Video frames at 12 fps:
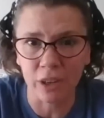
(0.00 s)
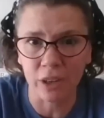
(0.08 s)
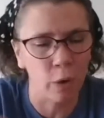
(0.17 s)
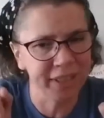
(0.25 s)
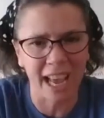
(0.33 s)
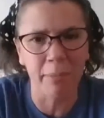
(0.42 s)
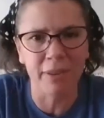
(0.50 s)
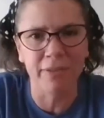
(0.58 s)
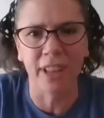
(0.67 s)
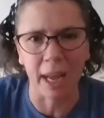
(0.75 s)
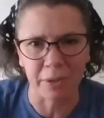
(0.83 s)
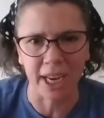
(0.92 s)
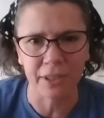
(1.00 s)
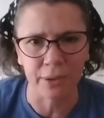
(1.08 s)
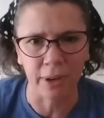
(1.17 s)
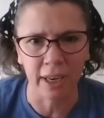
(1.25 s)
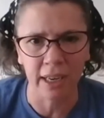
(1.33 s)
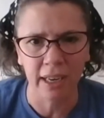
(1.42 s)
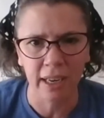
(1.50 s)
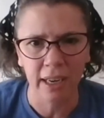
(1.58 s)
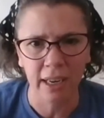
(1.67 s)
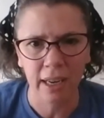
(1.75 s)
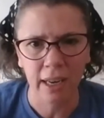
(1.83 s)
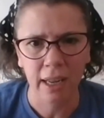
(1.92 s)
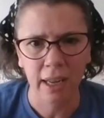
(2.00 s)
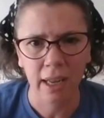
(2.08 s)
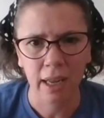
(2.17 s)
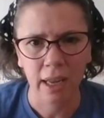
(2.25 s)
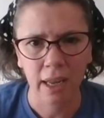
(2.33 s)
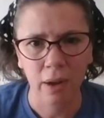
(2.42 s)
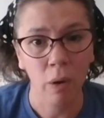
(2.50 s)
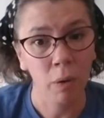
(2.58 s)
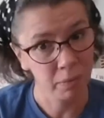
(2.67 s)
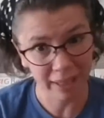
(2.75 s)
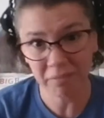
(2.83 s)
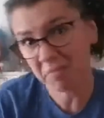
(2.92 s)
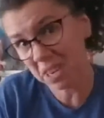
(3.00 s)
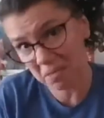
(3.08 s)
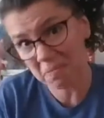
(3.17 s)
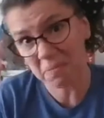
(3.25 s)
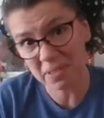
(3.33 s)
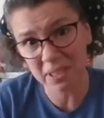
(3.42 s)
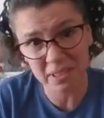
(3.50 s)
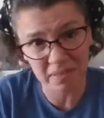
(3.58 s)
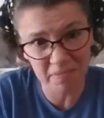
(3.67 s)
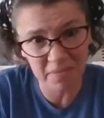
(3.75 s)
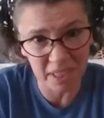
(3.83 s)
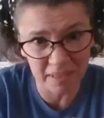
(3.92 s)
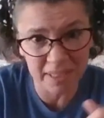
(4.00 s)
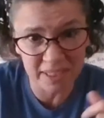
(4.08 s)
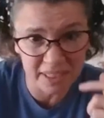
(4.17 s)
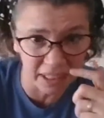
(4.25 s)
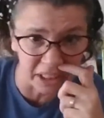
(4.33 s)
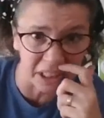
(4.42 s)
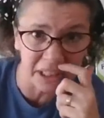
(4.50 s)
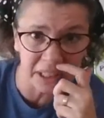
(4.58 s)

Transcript: Oh, it's got to be flapjacks, right? French fries. Oh, that's, that's, that's delicious.